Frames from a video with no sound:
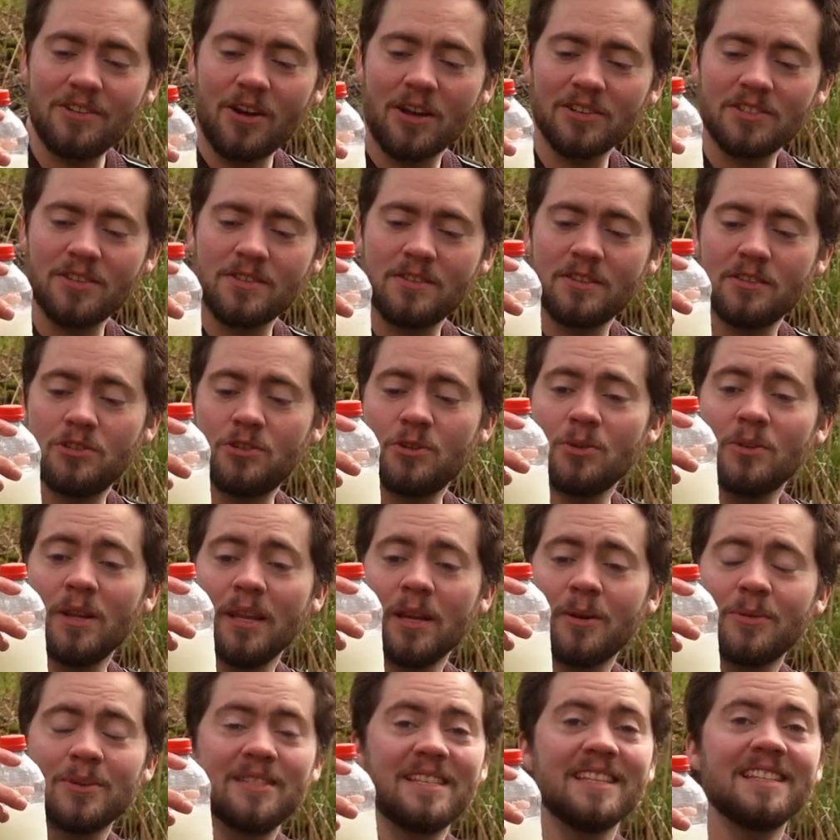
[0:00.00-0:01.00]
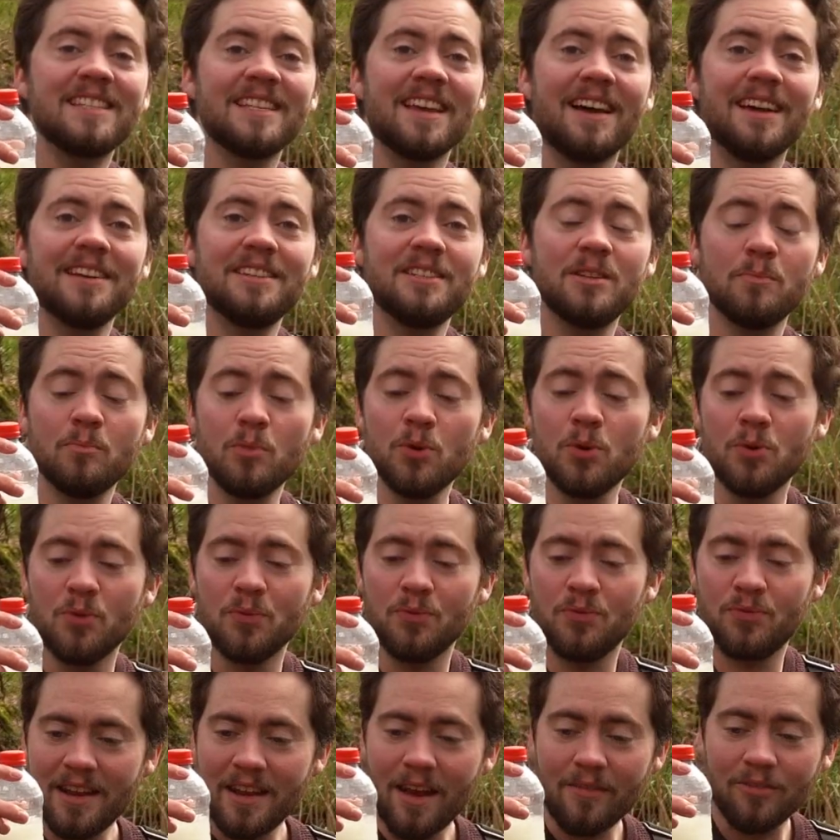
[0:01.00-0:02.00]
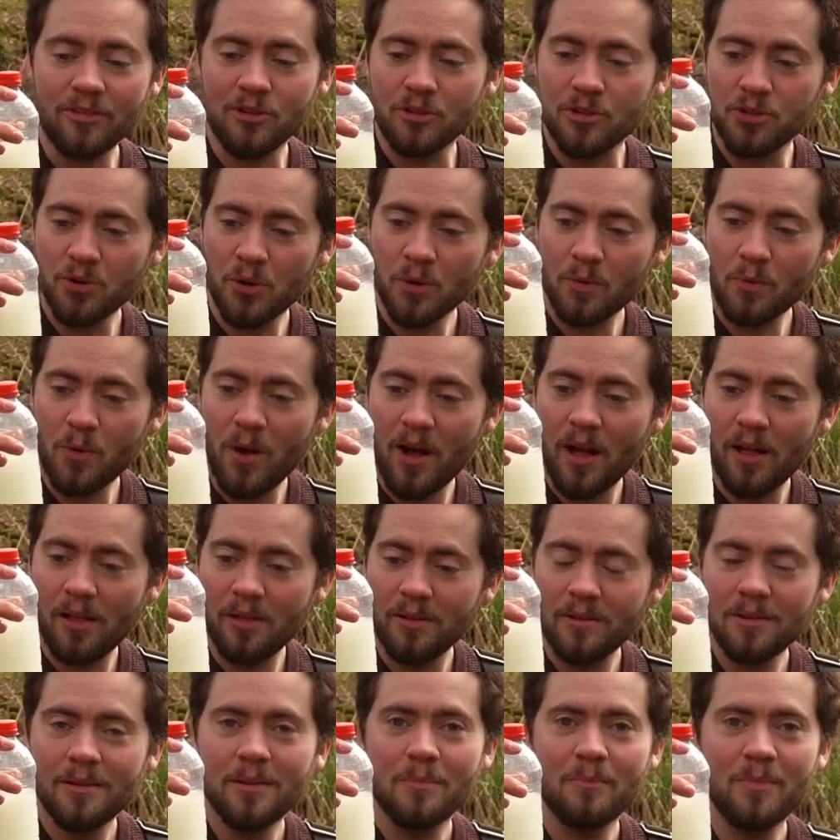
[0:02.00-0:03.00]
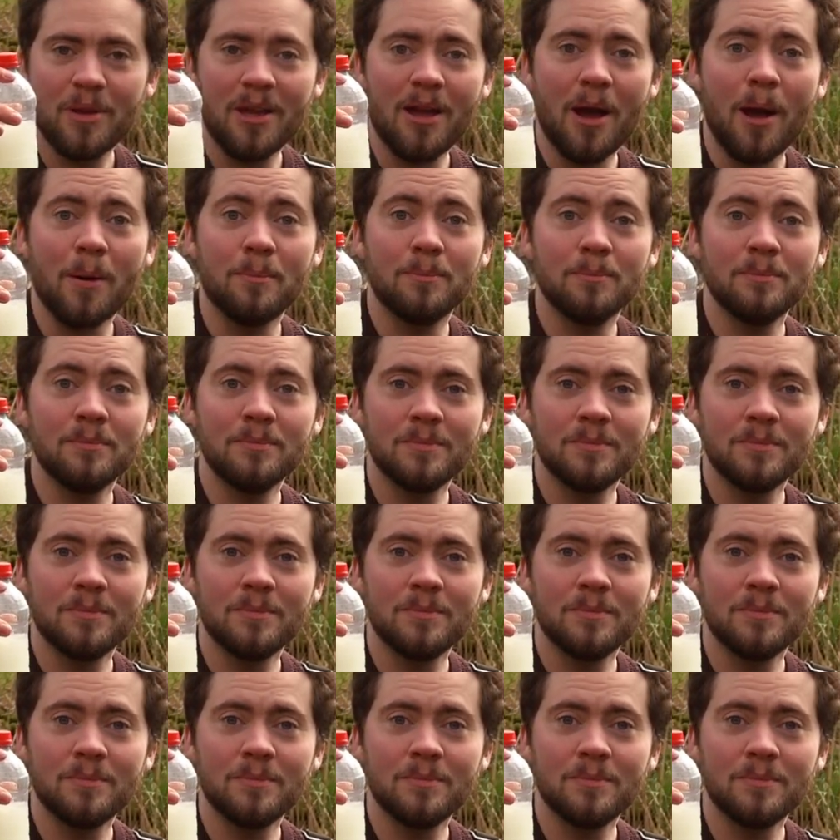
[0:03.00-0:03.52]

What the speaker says: causes the 2 liquids inside to move and after a short while become